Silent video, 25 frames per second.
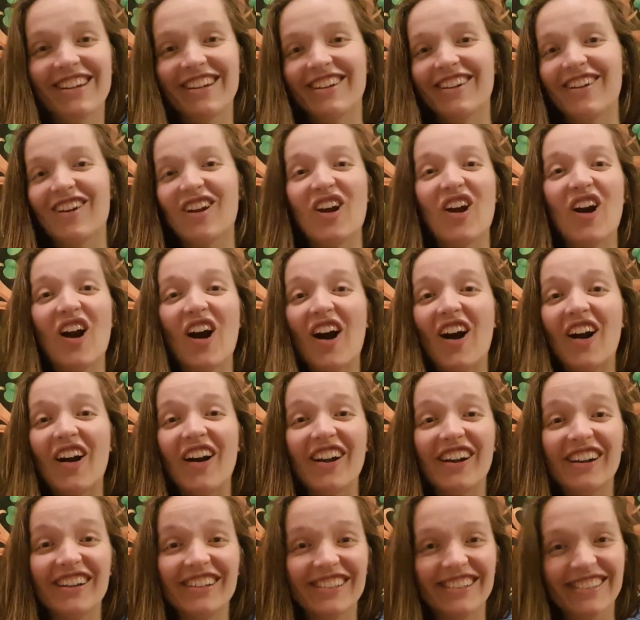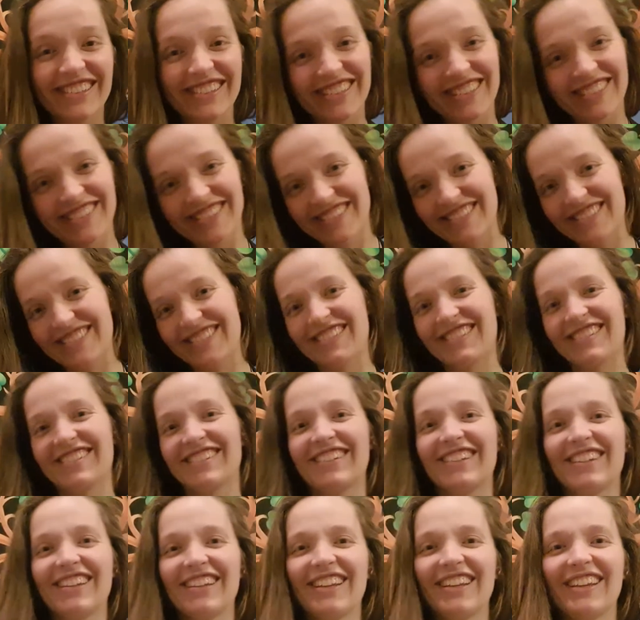her heart,
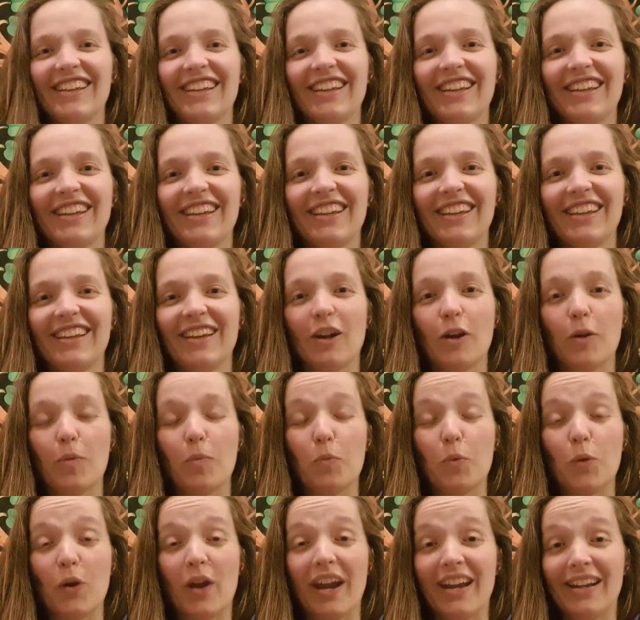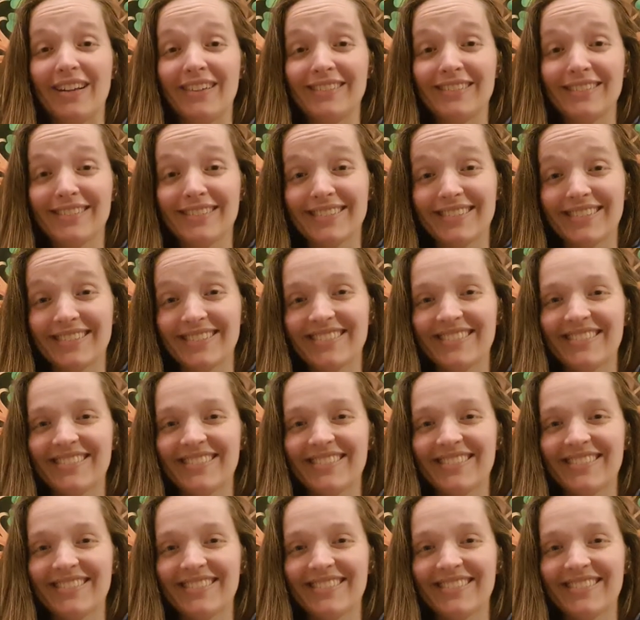her brains.